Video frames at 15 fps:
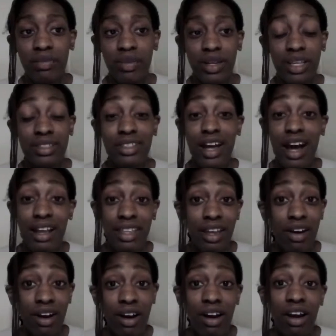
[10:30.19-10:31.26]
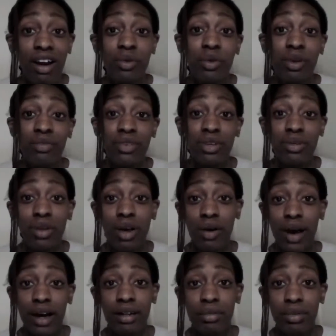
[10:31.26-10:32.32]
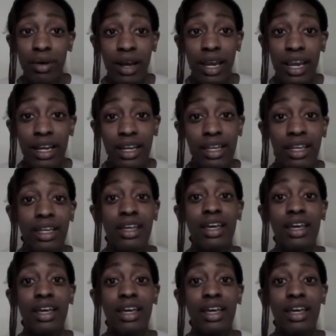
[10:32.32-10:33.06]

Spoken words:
But it's not that hard if you know how to braid,